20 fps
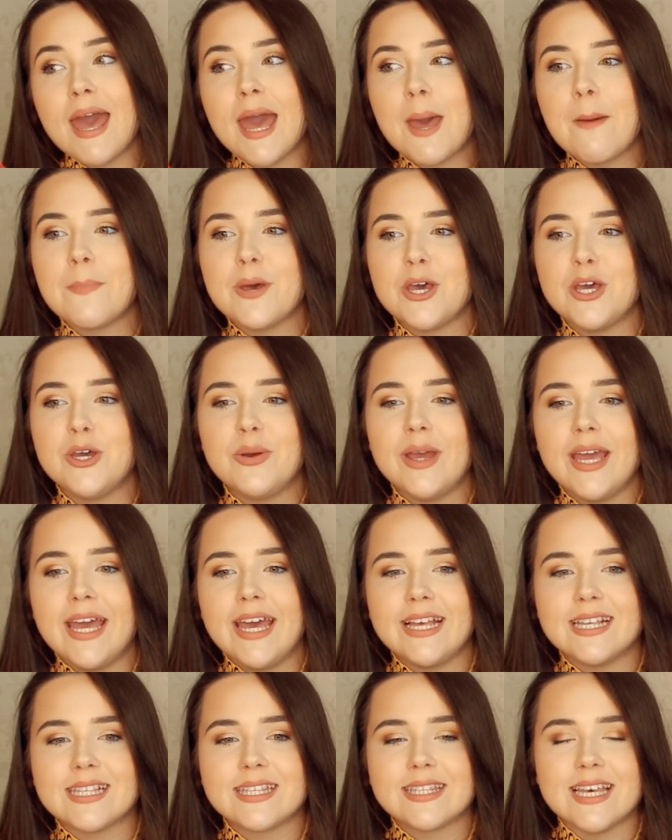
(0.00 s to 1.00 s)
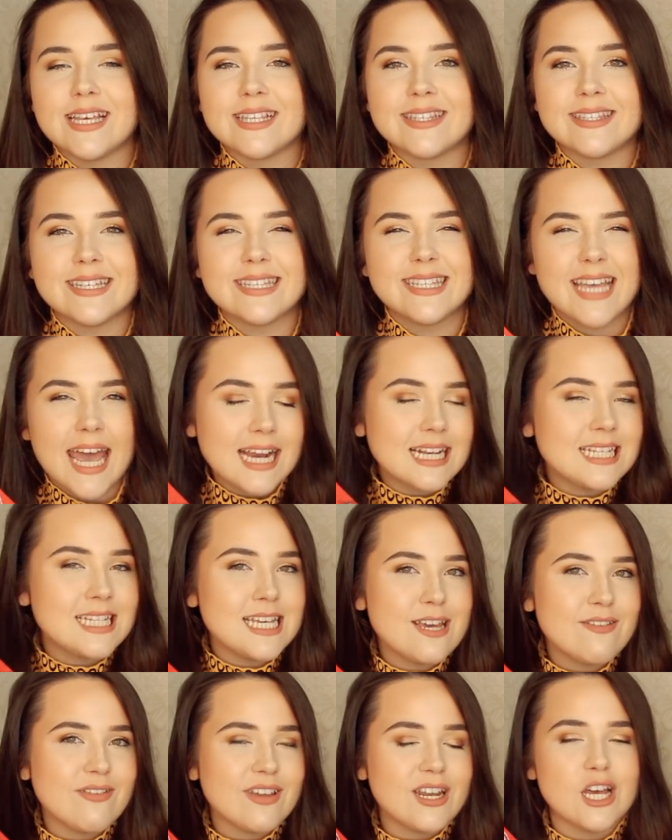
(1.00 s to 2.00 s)
Pip, who is this
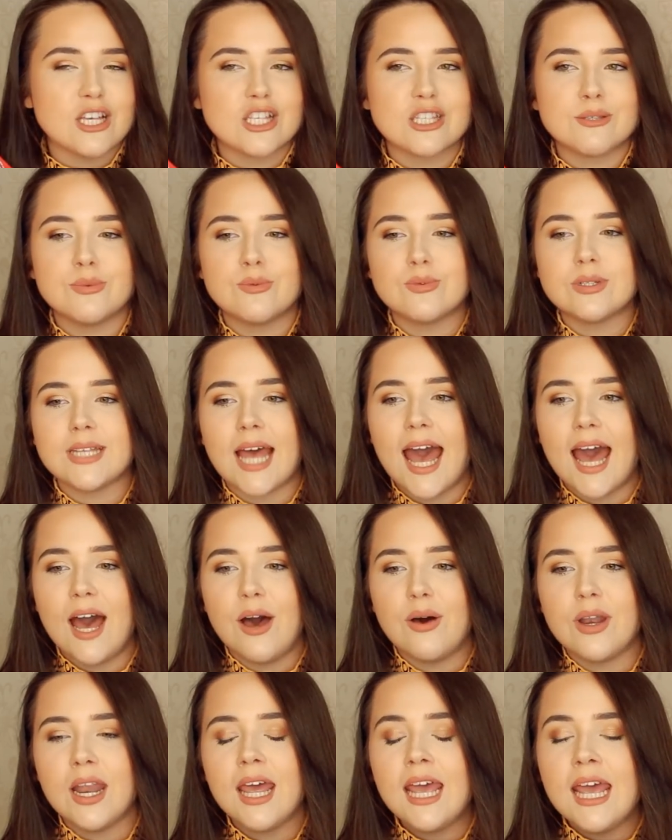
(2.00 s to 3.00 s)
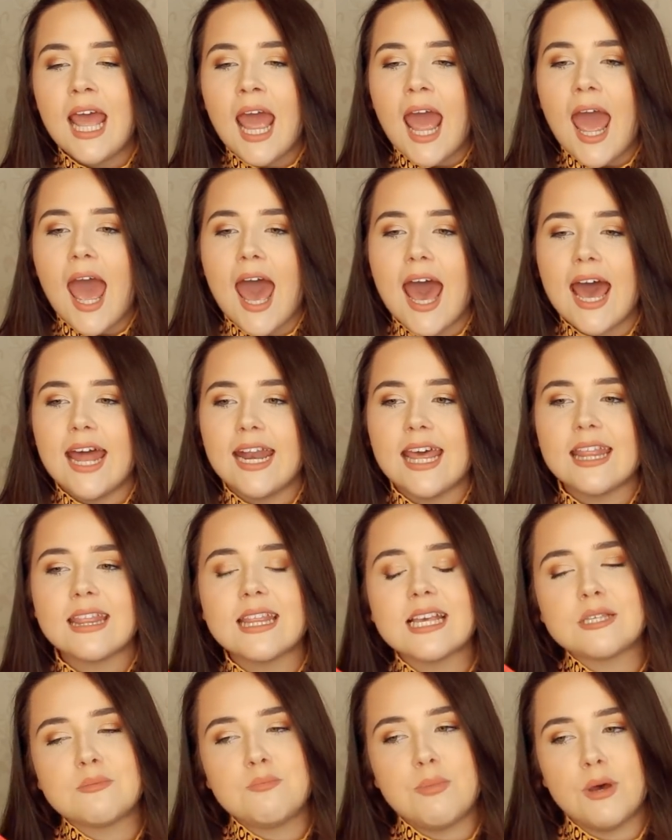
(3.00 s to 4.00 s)
detective in her small town, and in
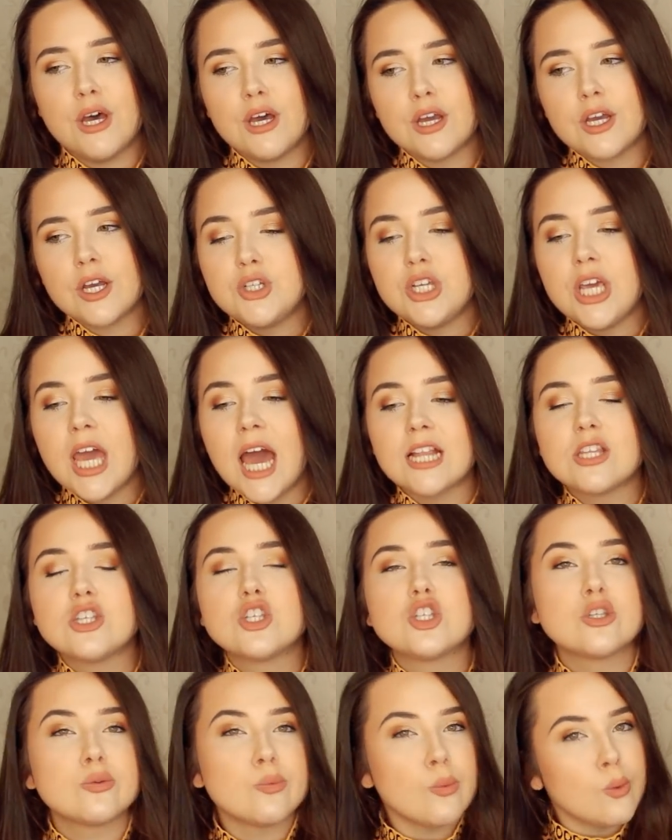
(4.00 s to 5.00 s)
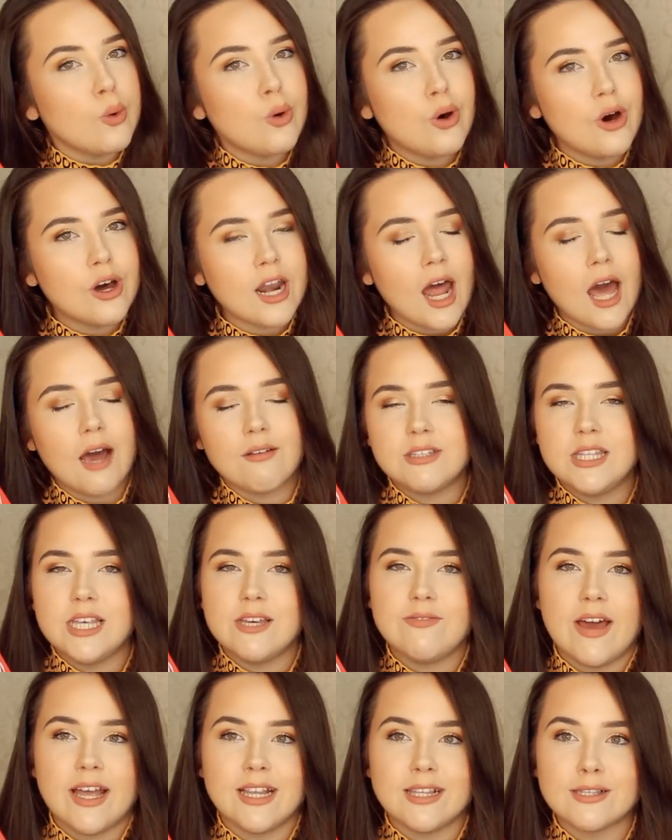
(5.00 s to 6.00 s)
this book, she had sworn after the
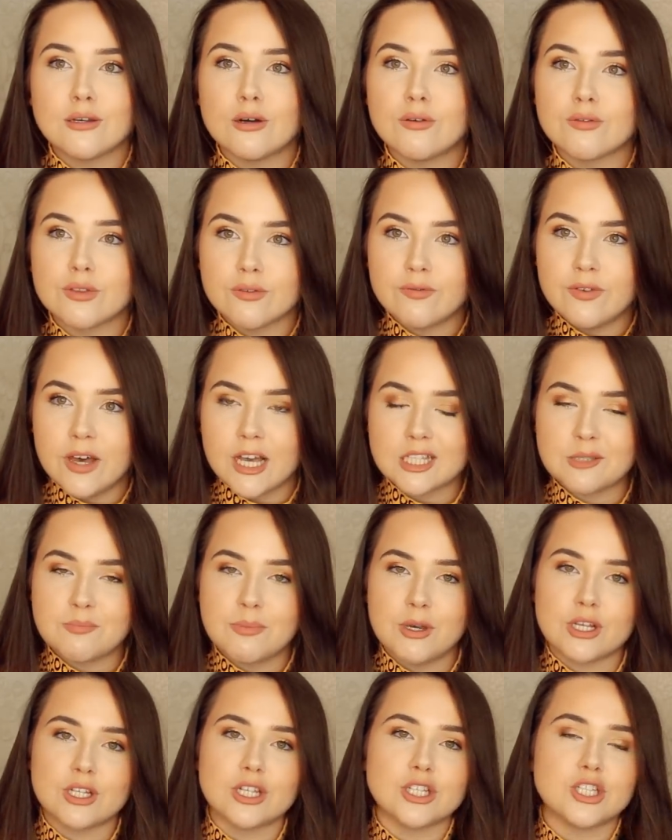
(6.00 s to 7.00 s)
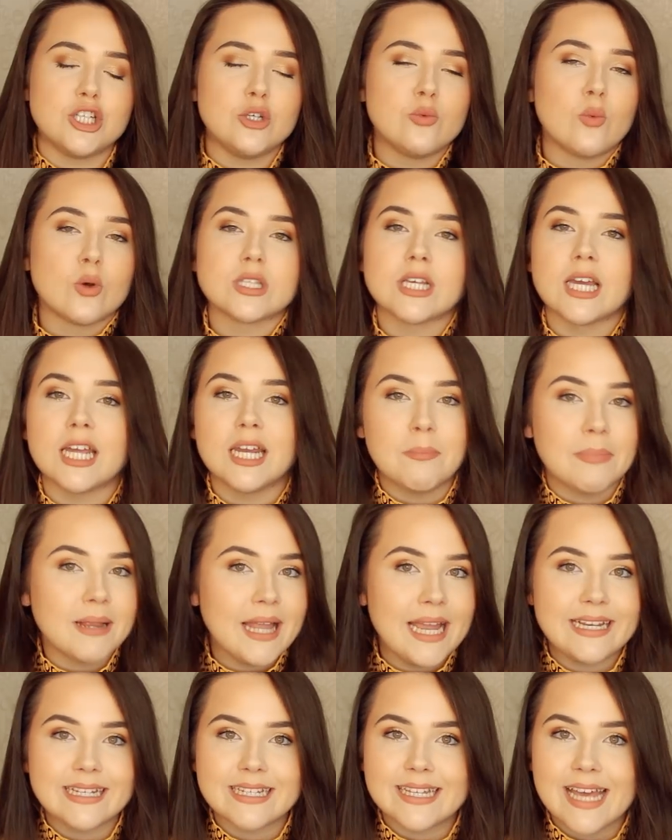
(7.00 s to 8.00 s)
events of the first book that she wasn't going to
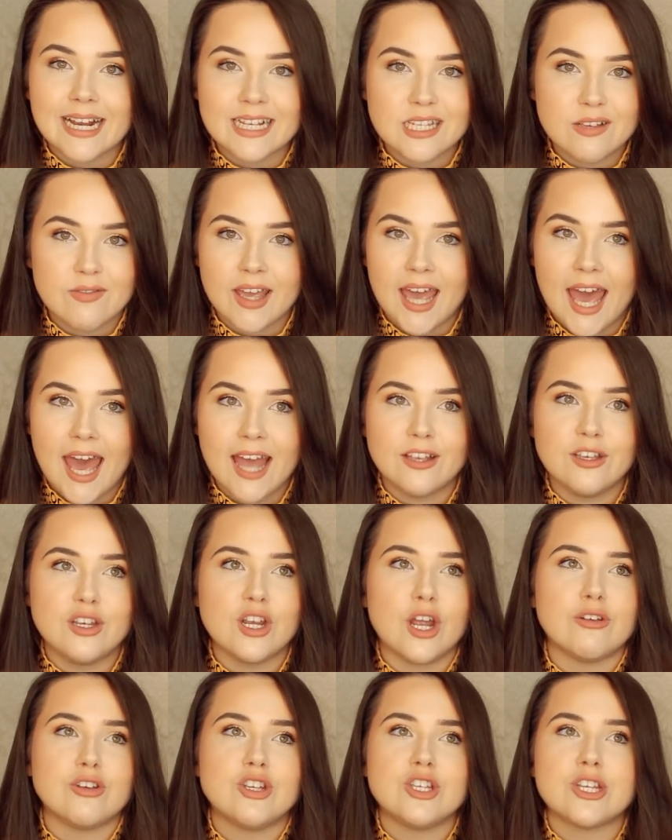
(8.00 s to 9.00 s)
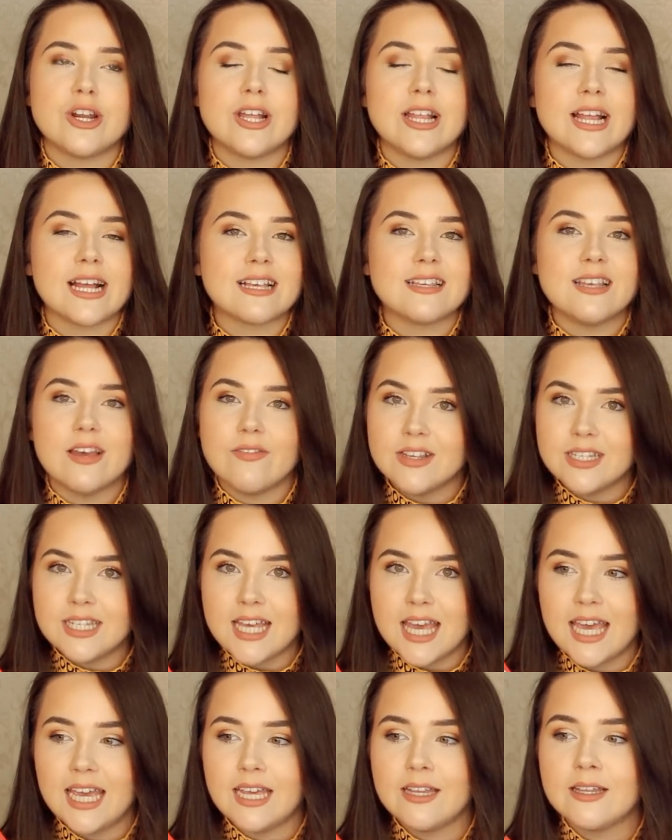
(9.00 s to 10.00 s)
play detective again. You know, she's only like
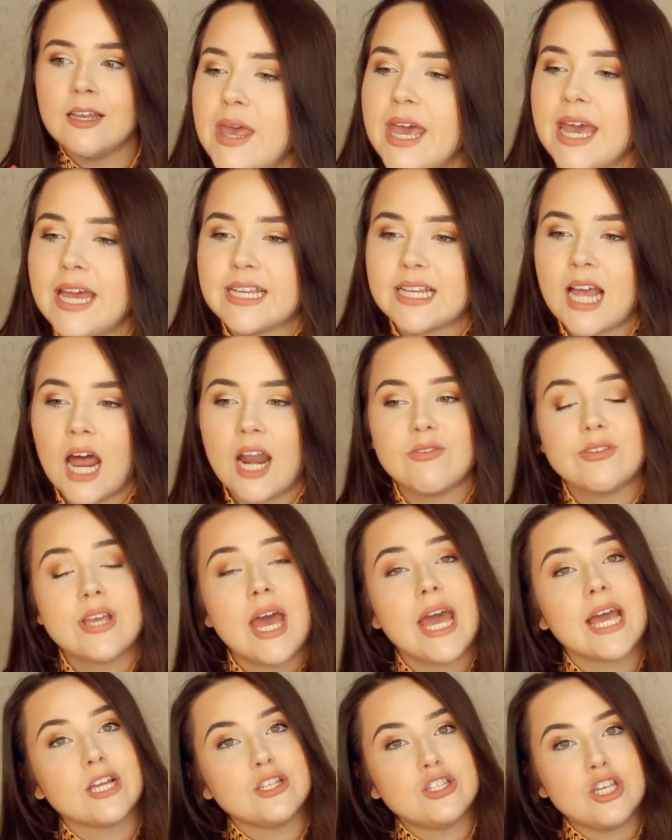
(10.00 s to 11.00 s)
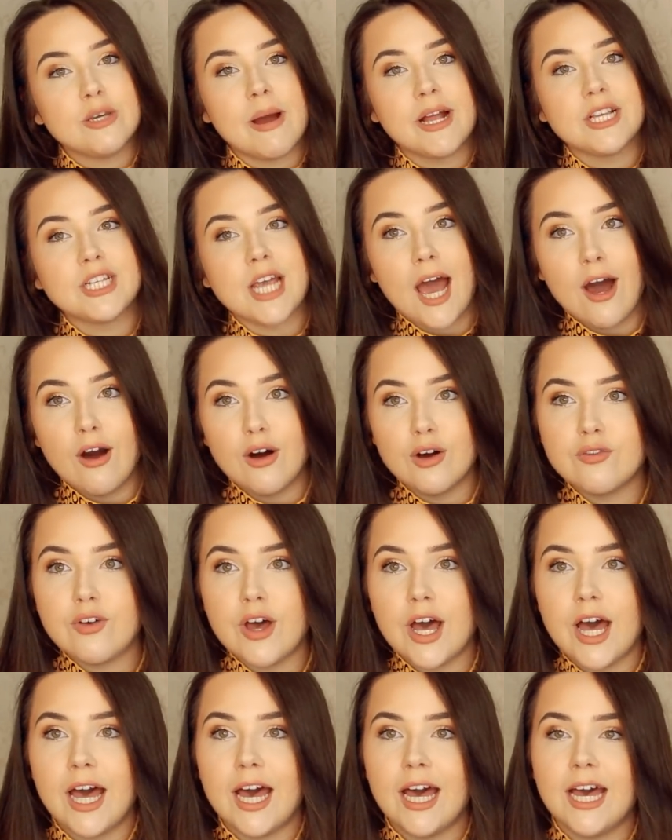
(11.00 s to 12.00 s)
seventeen. It had kind of taken too much out of
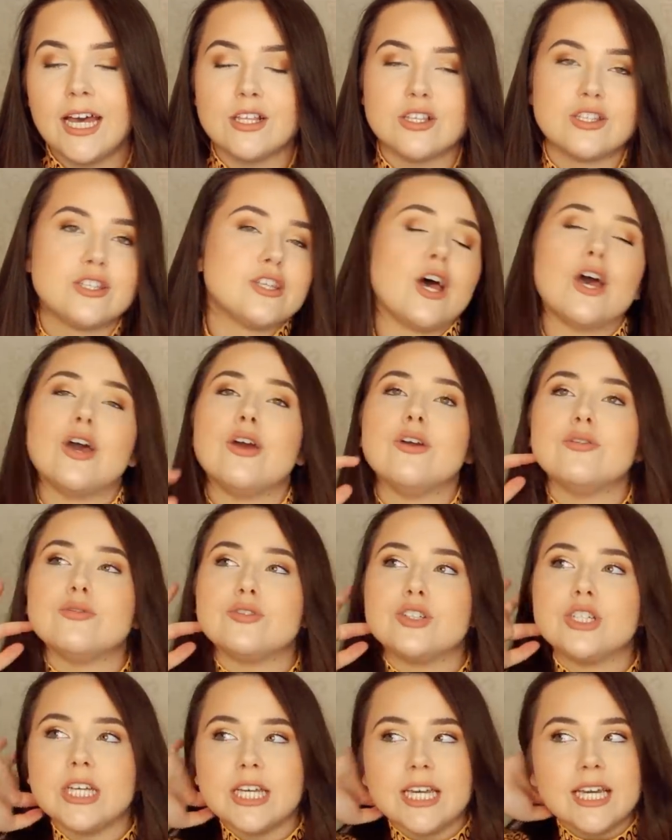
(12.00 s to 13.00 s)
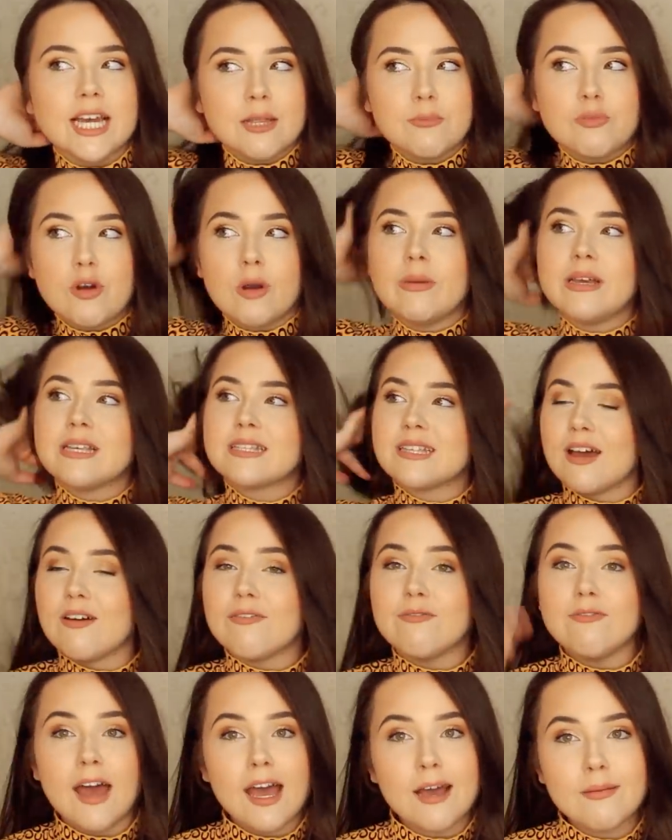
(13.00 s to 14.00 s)
her. And so she had promised her
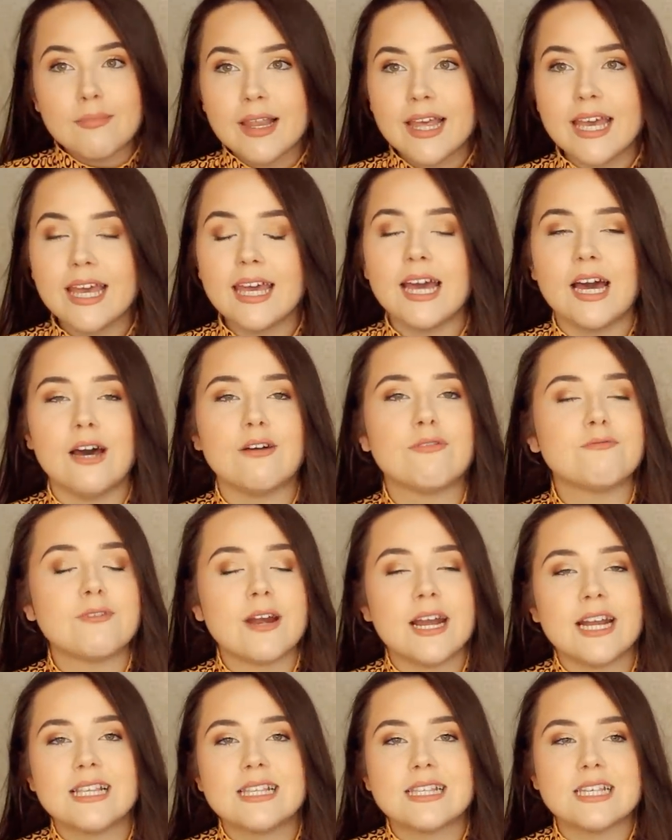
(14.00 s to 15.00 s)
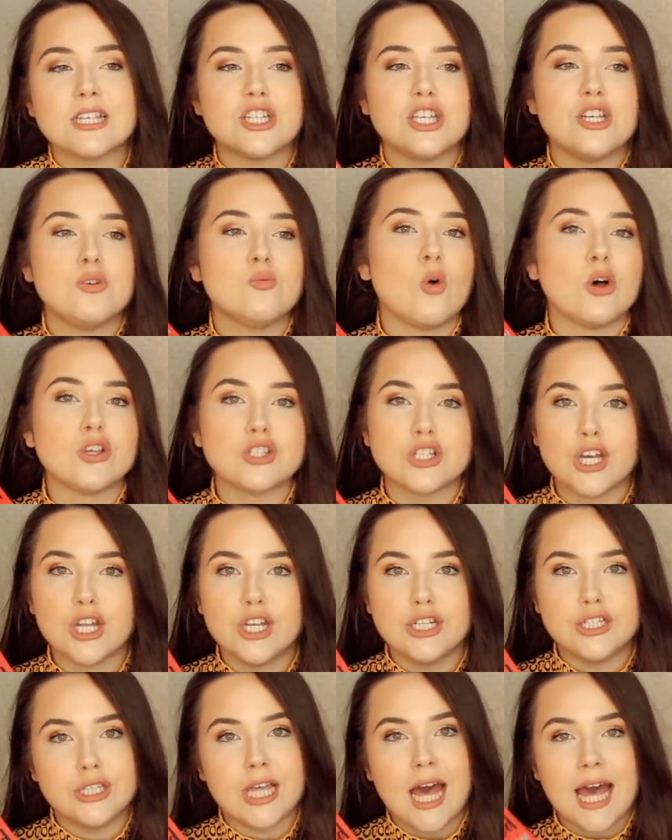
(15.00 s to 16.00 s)
family, her friends, that she wasn't
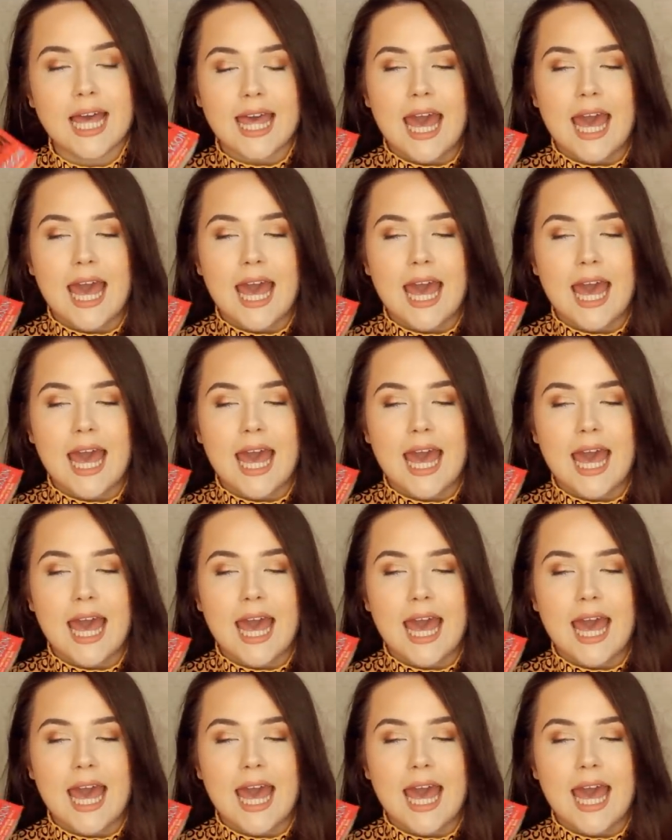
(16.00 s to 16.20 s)
going to do that